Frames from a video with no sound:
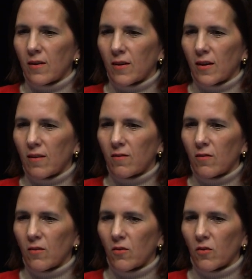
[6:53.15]

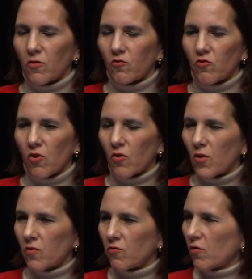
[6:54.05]
gets stronger
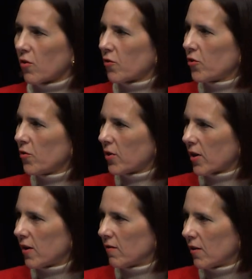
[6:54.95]
and stronger
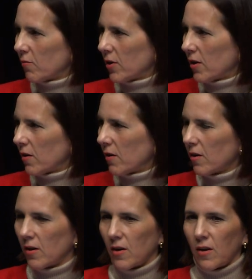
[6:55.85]
hurricanes every year,
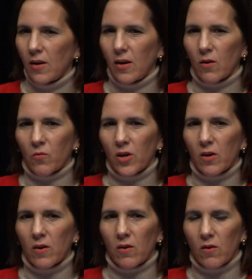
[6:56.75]
and we
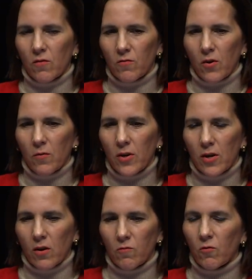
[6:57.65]
are
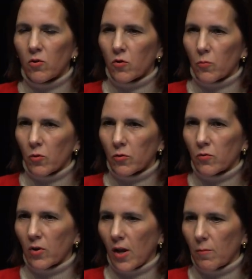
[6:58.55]
very vulnerable
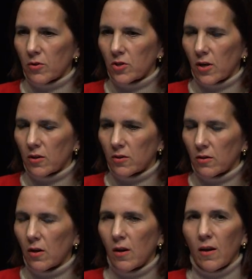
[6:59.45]
to climate change.
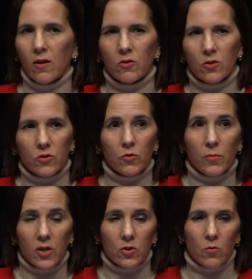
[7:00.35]
Just to
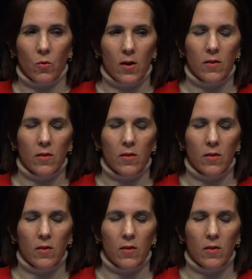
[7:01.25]
mention one